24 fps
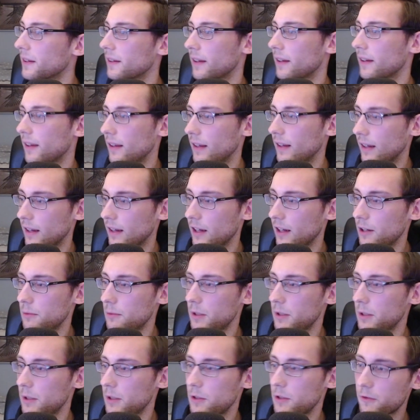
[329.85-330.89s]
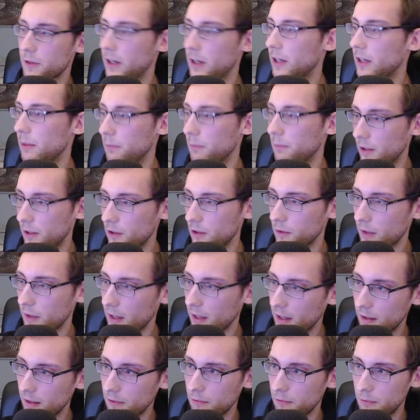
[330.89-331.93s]
Like, how much freedom did you
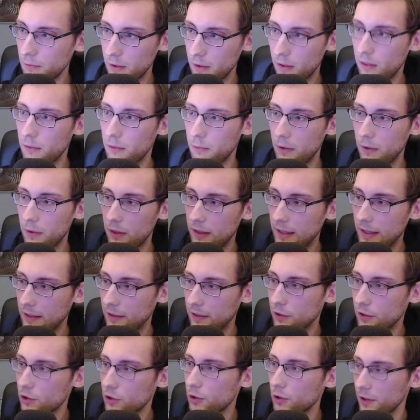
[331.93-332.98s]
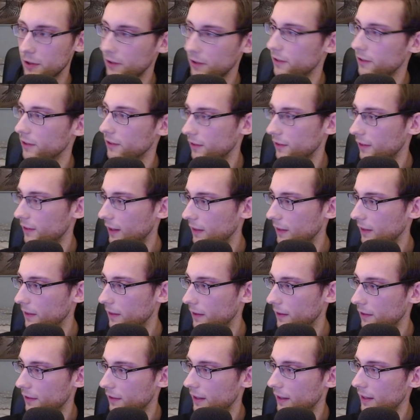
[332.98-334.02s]
have with, with like the choices and the
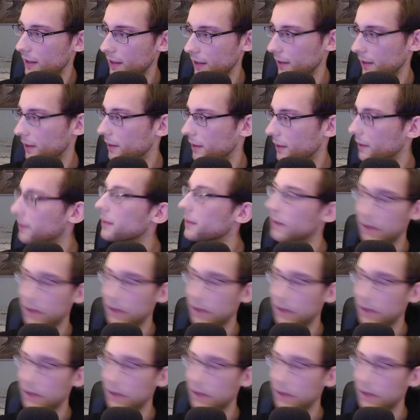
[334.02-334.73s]
design and, and